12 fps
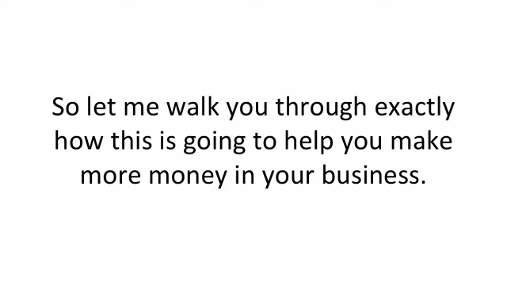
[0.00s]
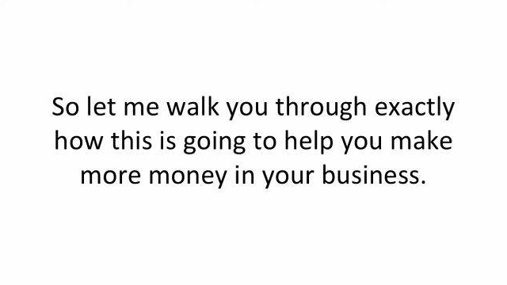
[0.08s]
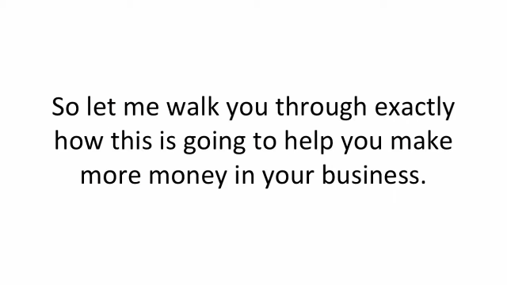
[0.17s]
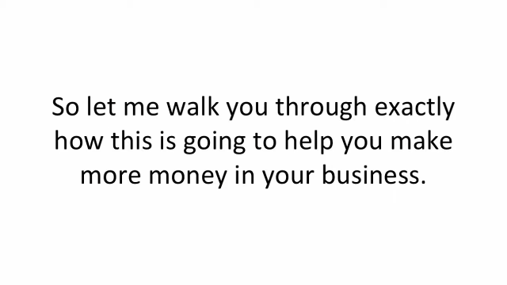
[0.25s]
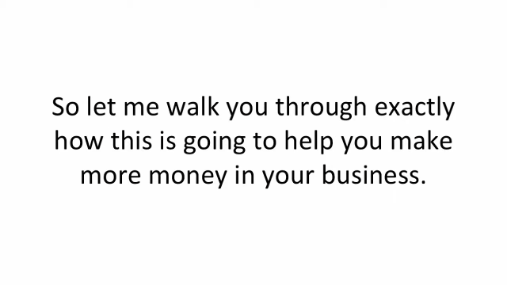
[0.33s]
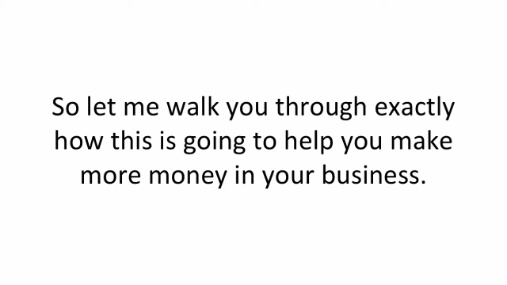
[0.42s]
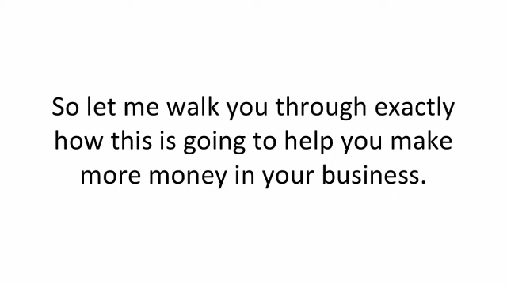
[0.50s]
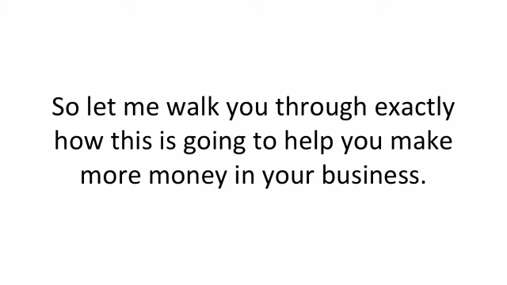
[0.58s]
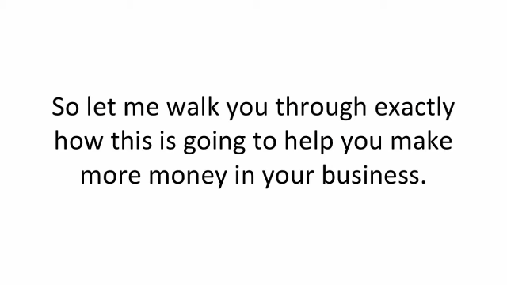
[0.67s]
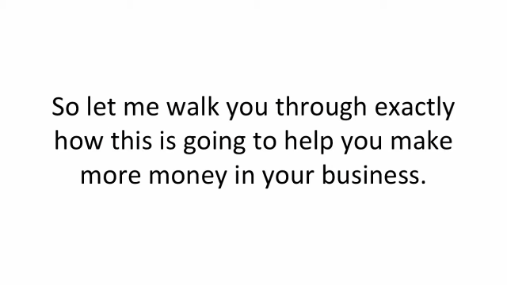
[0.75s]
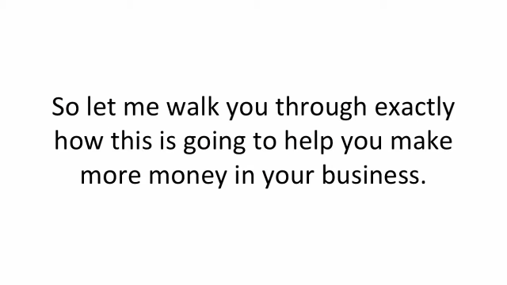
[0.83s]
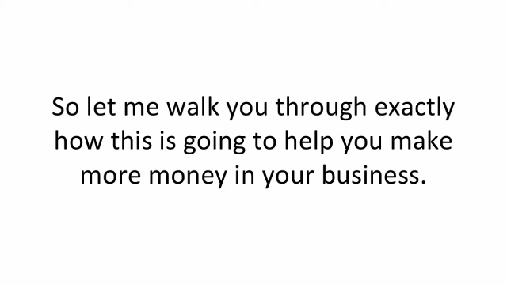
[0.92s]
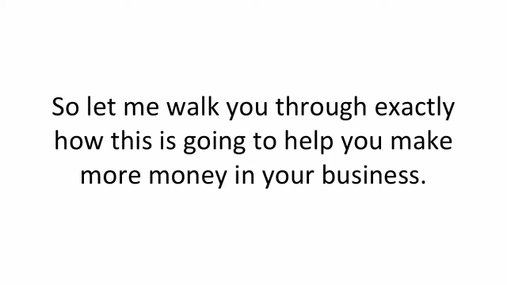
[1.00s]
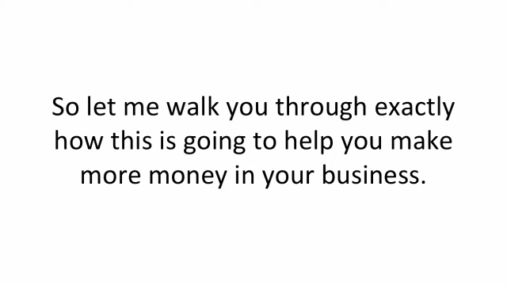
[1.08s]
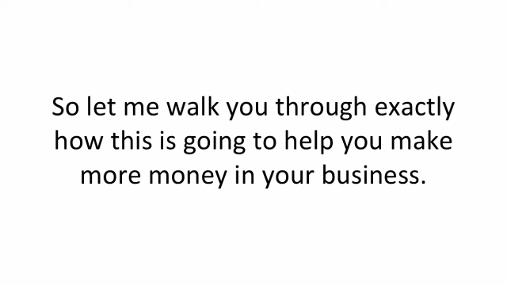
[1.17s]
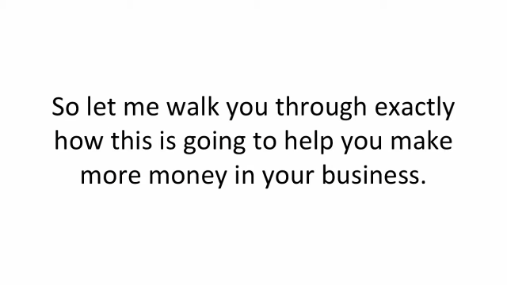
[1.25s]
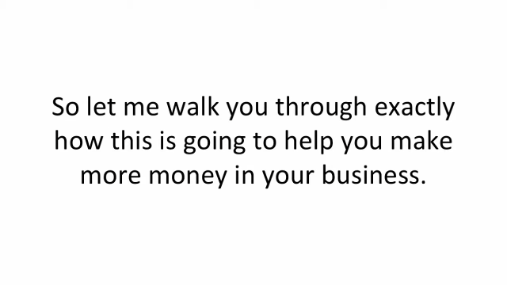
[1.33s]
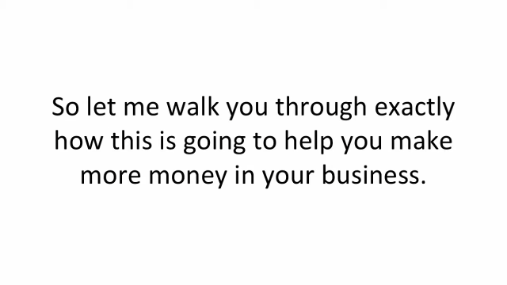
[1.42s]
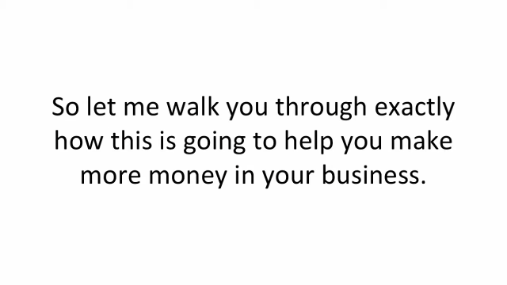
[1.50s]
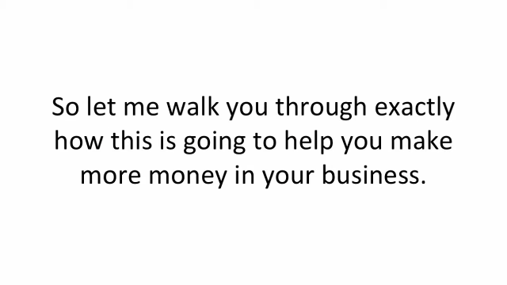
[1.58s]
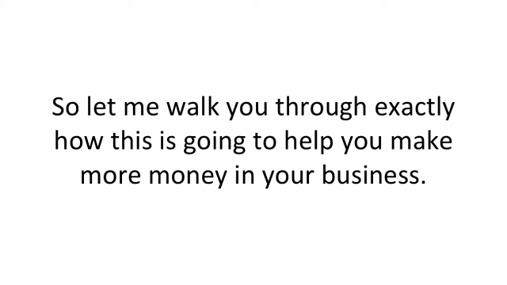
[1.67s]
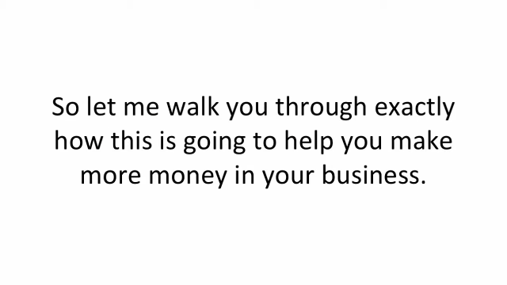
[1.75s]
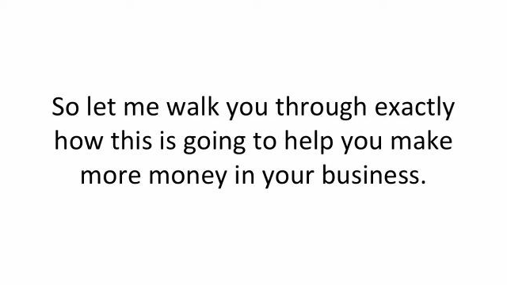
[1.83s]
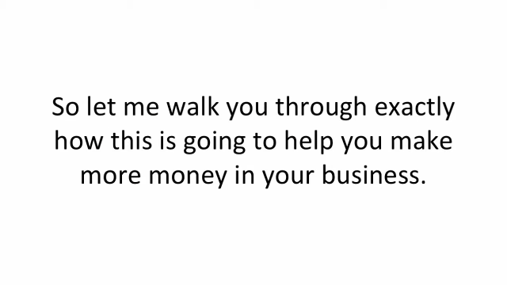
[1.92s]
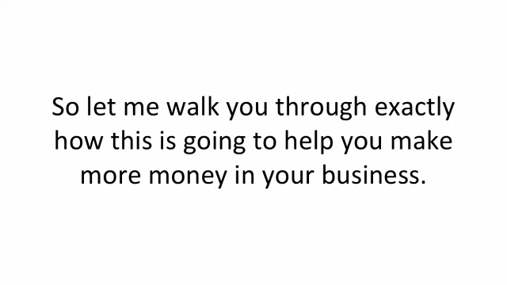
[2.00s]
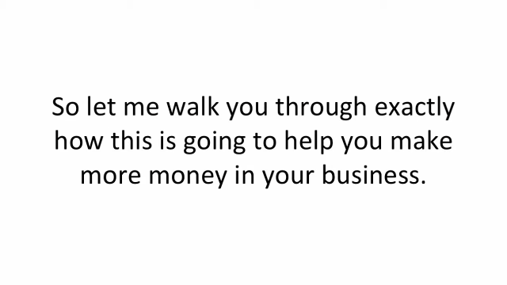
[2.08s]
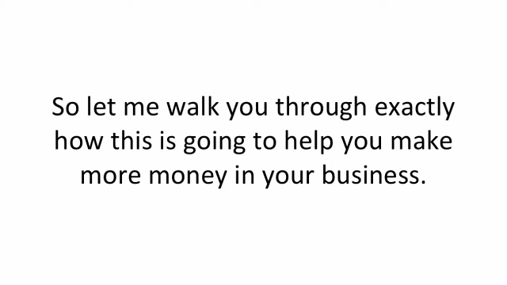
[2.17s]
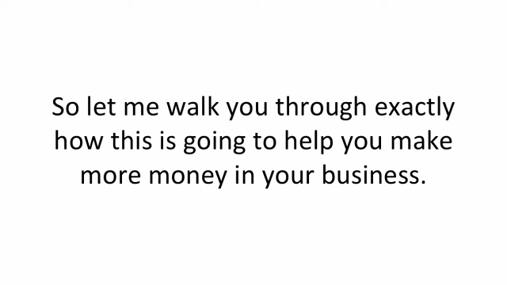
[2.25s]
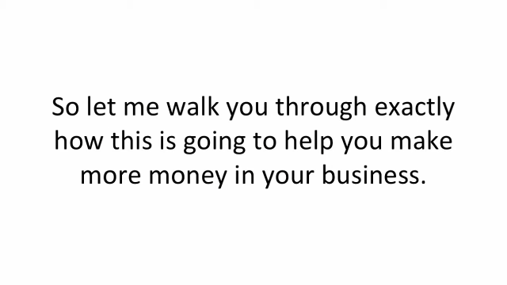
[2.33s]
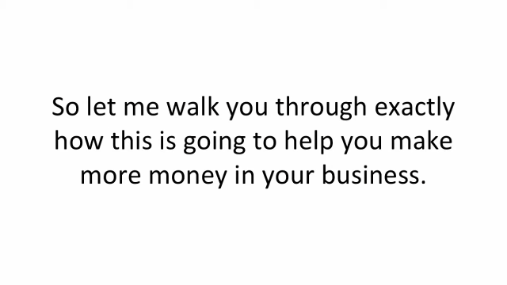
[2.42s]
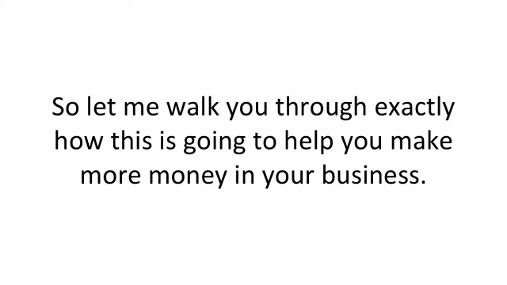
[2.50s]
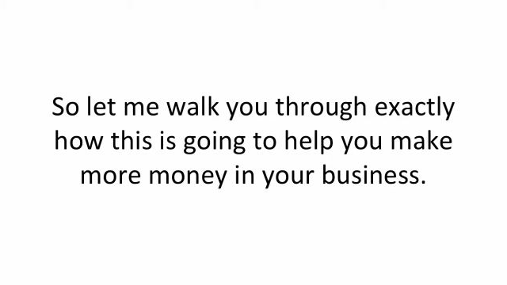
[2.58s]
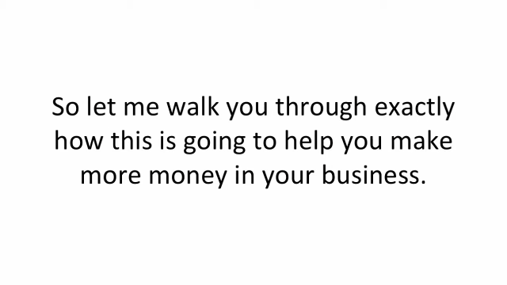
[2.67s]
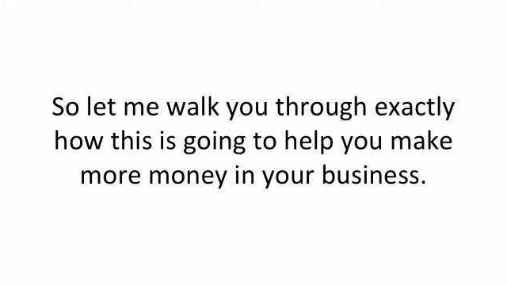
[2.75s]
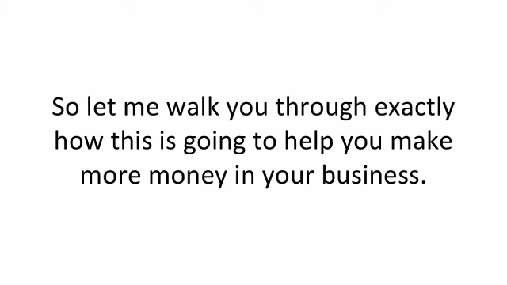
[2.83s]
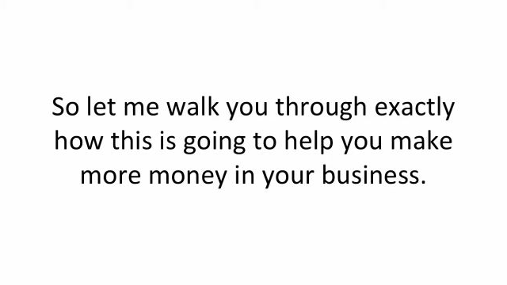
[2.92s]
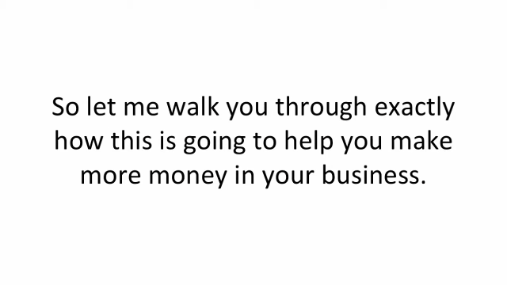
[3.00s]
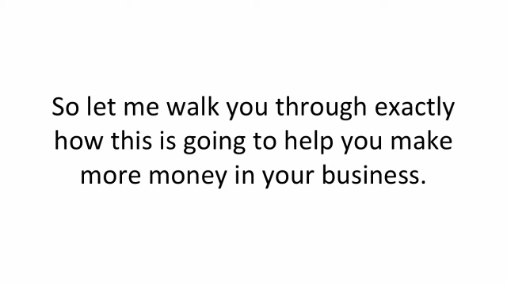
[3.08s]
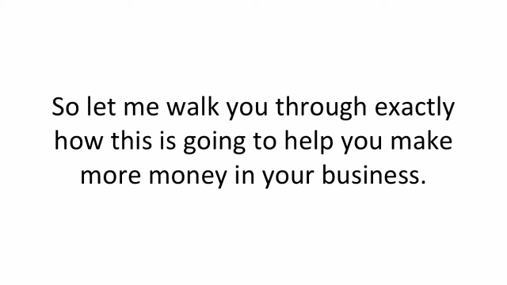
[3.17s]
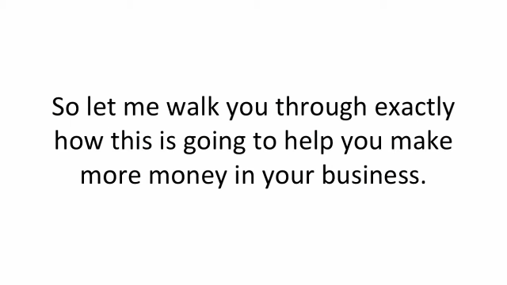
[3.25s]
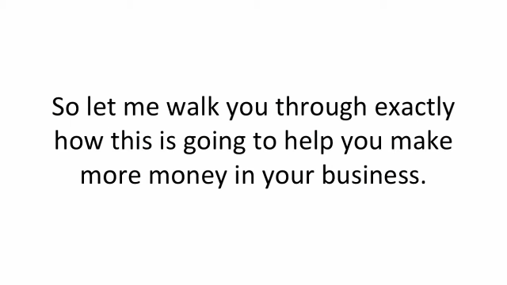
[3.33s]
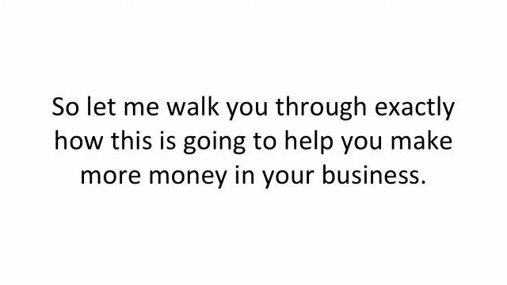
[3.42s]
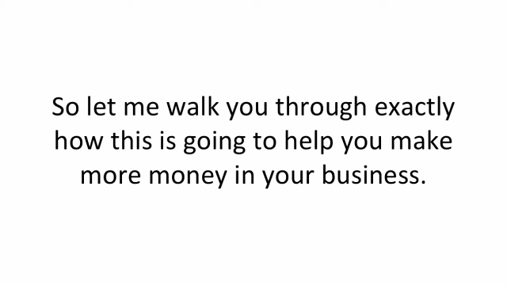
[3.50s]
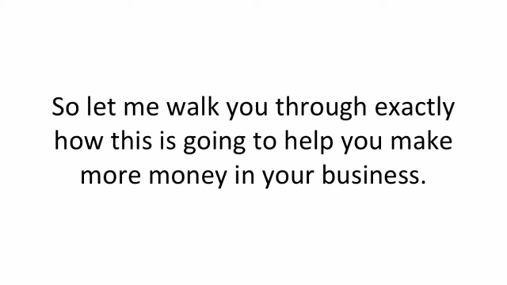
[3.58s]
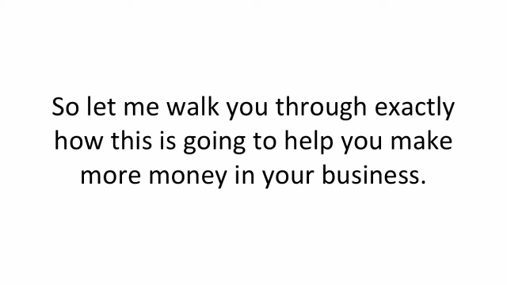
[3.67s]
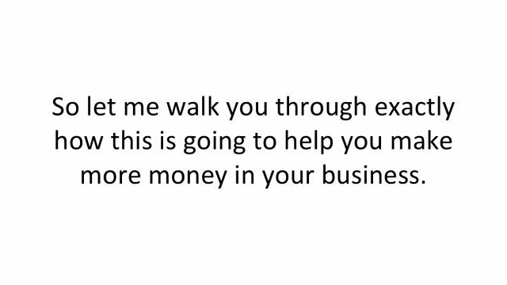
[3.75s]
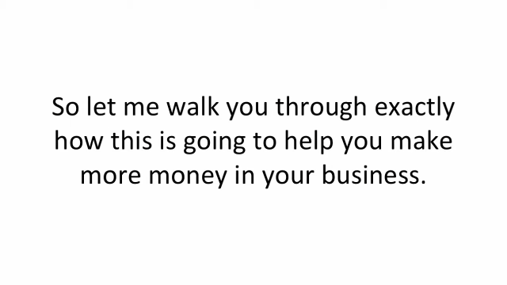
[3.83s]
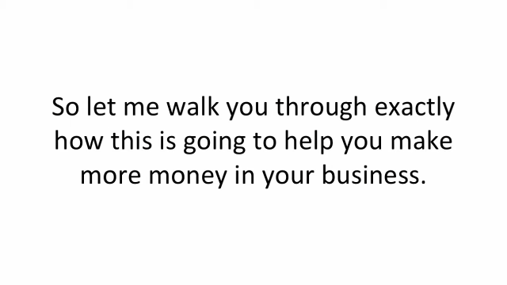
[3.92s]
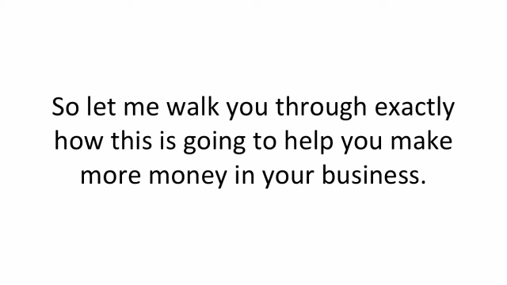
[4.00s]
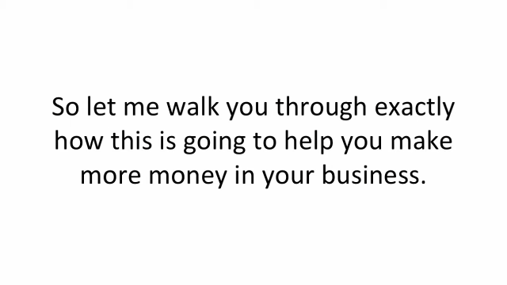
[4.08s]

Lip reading: [unreadable: no face in view]